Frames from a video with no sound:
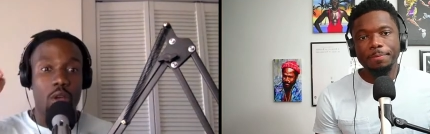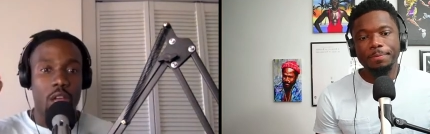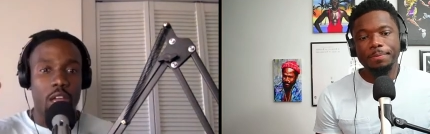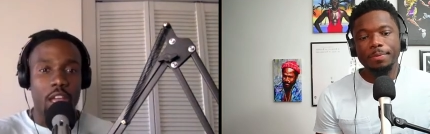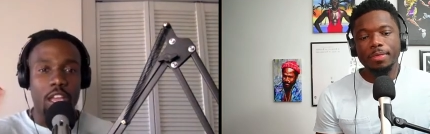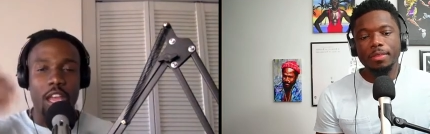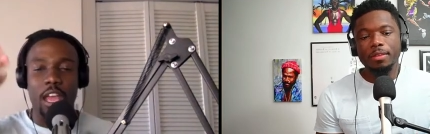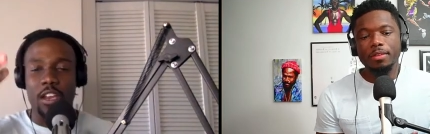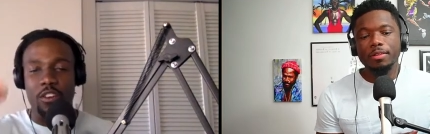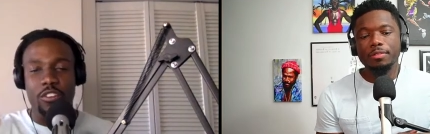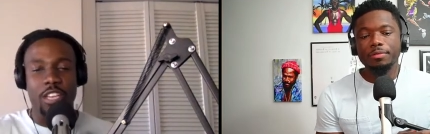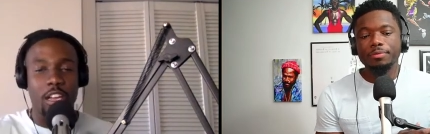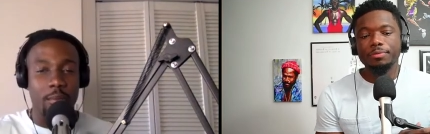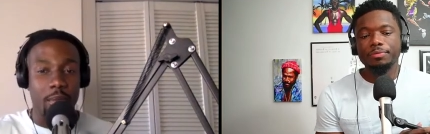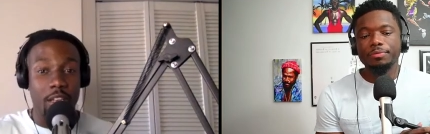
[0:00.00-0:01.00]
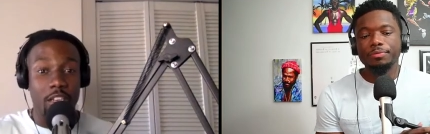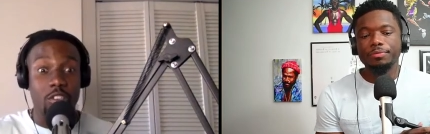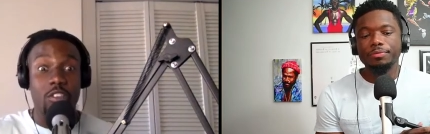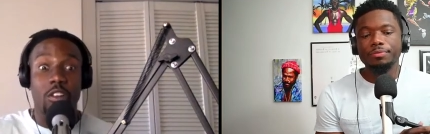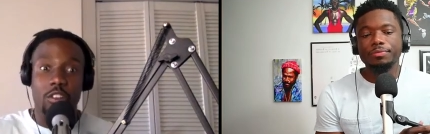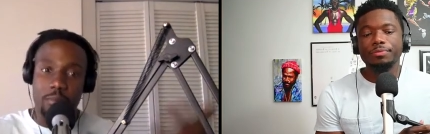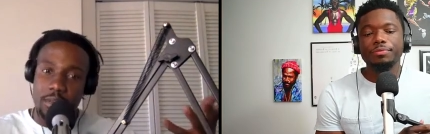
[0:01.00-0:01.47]
Speaker 1: and you tell me that
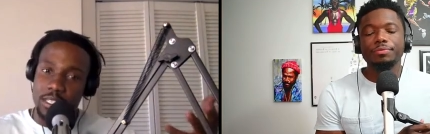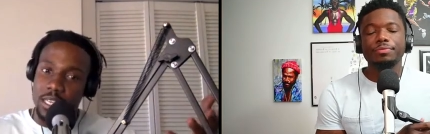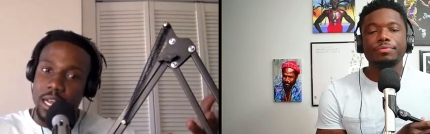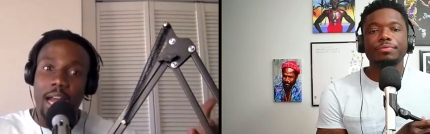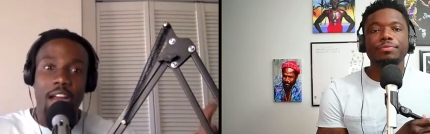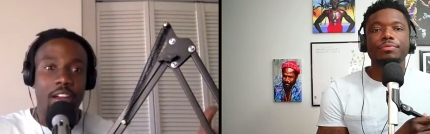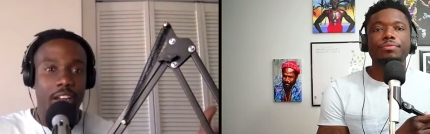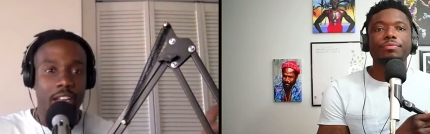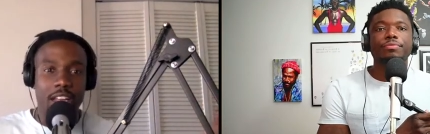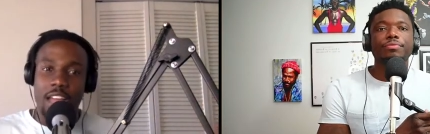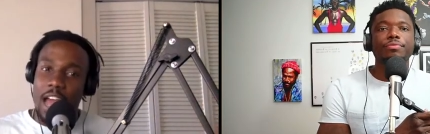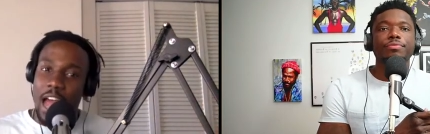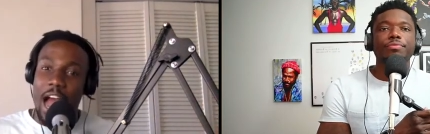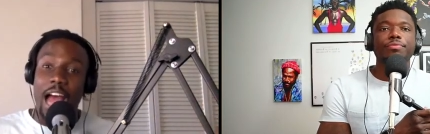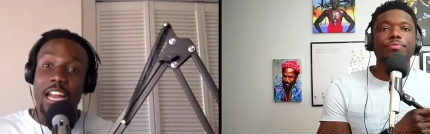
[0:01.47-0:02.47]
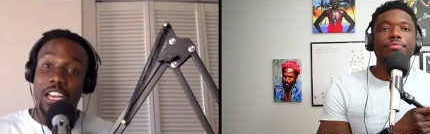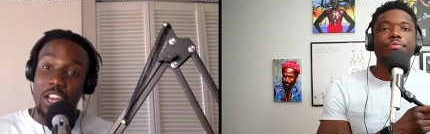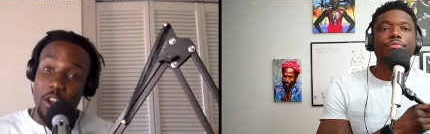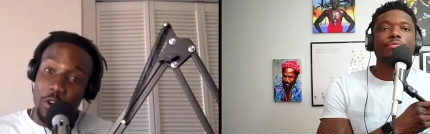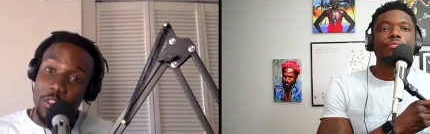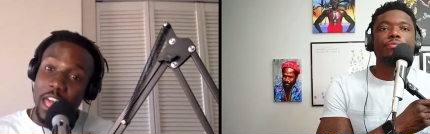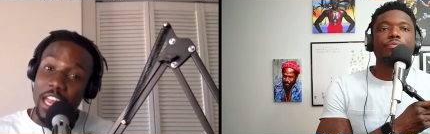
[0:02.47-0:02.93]
you've been tired. I know
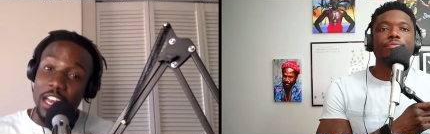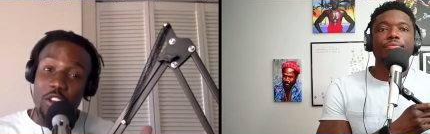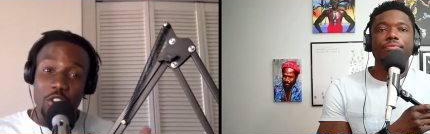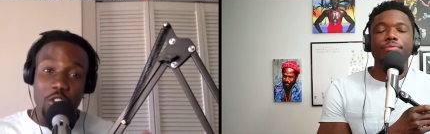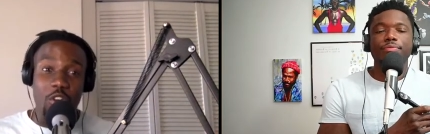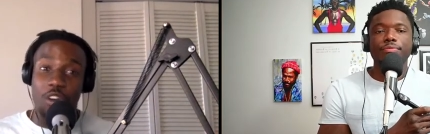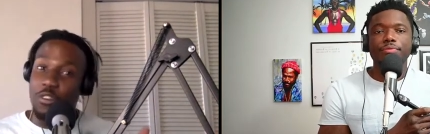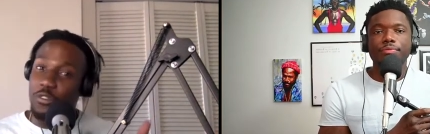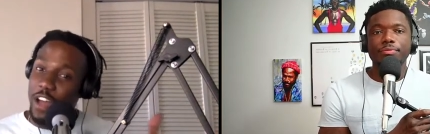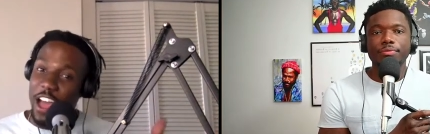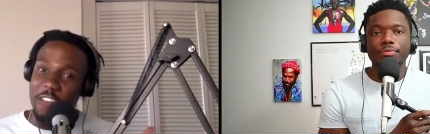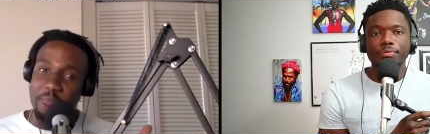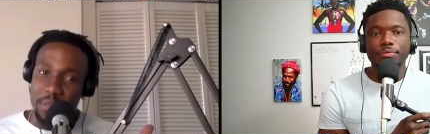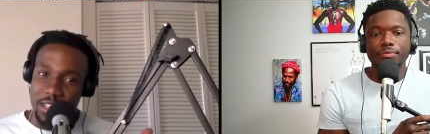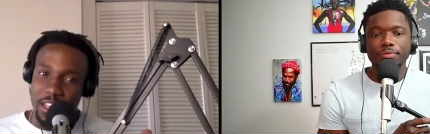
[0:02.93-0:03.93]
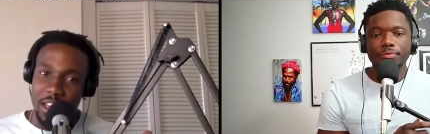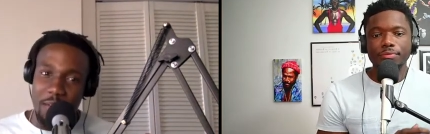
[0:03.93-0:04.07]
that New York 5 p.m.